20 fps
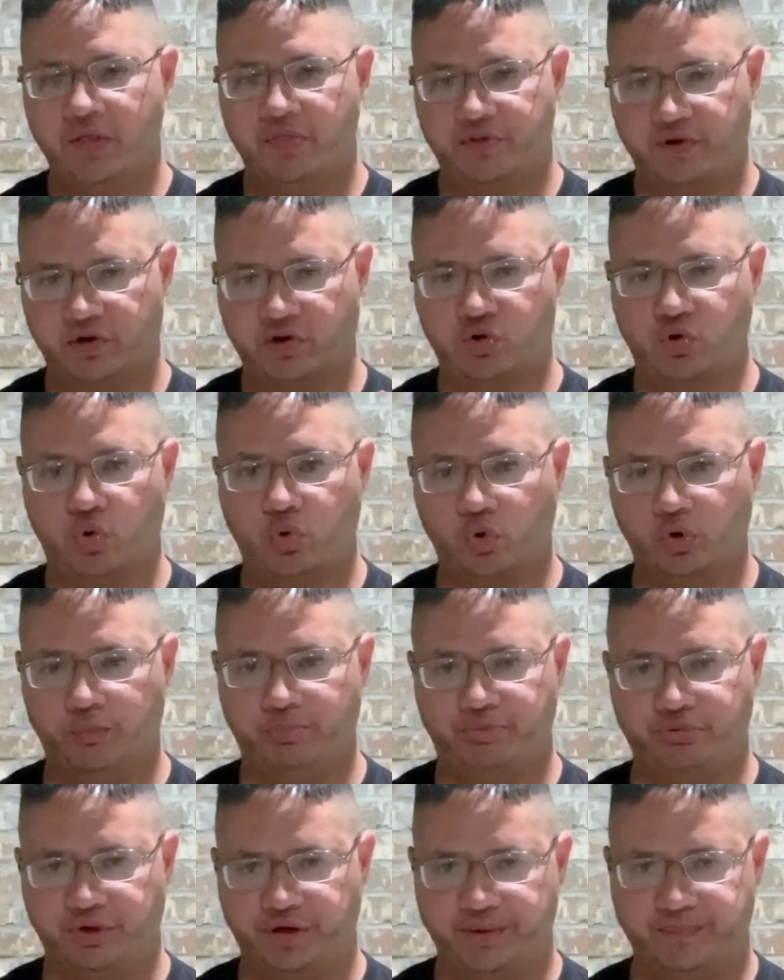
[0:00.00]
their
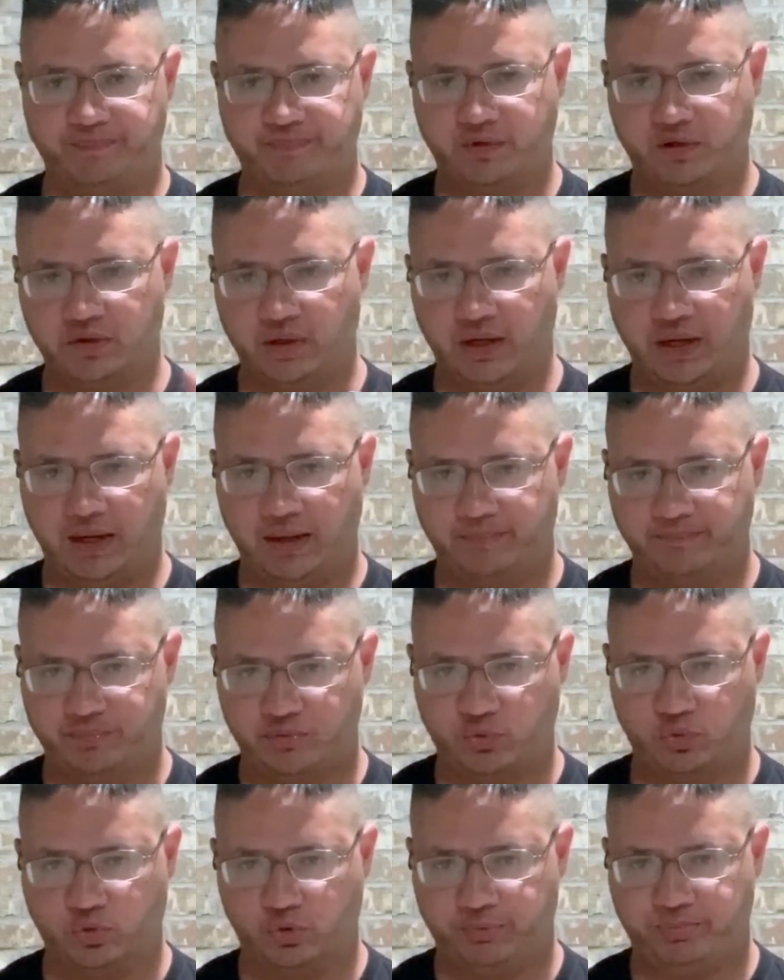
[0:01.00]
corporate
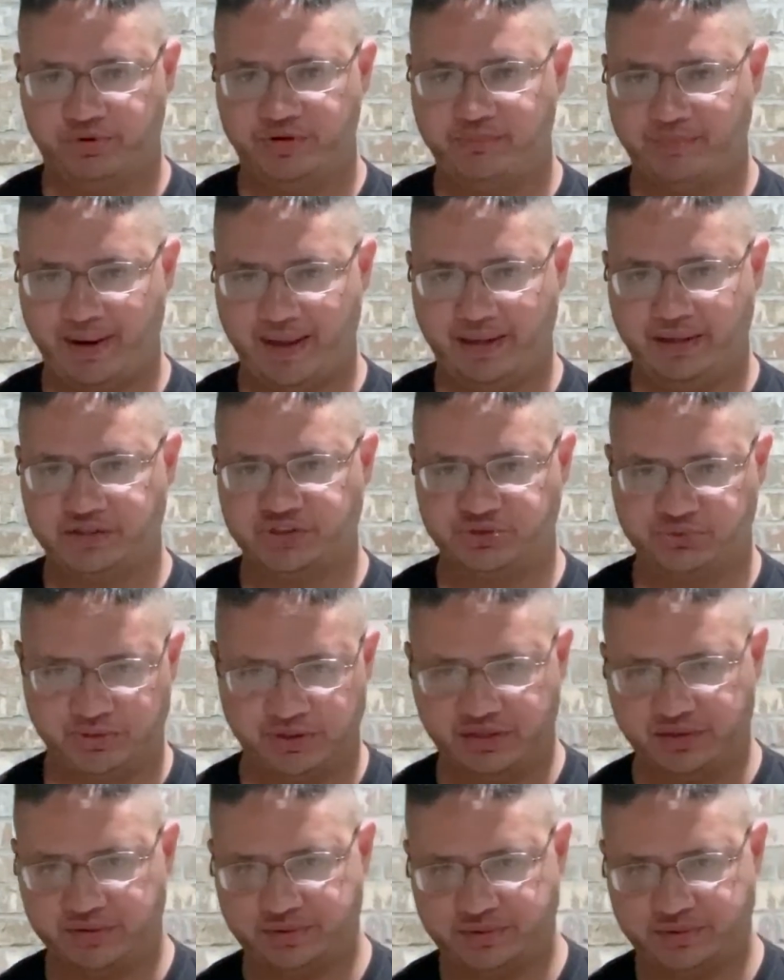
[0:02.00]
management